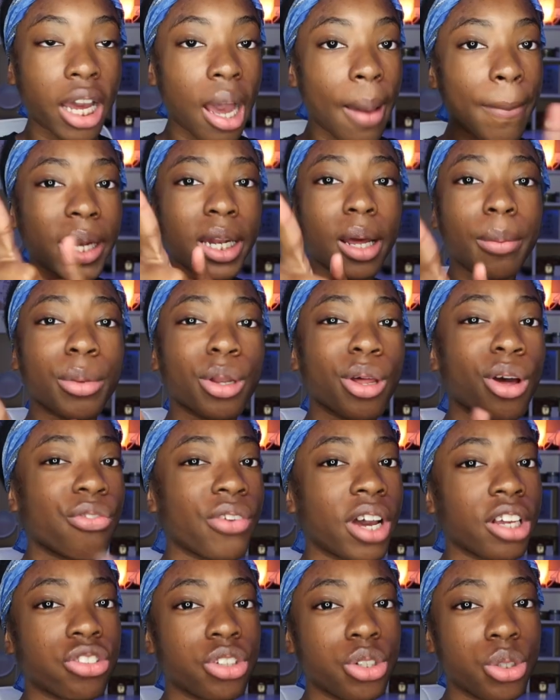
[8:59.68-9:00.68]
And comment down below
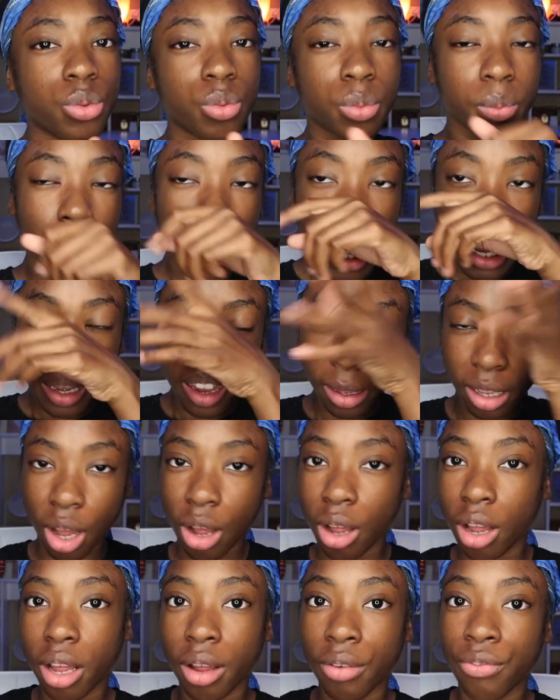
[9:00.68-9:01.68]
if I should do like
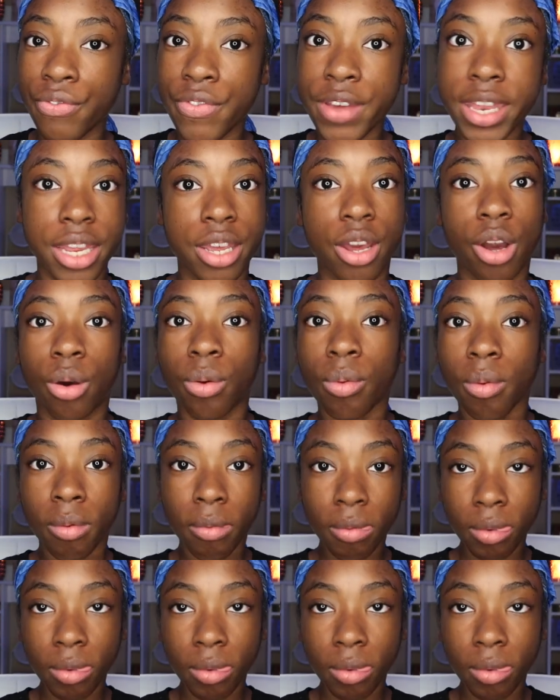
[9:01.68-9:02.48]
a video,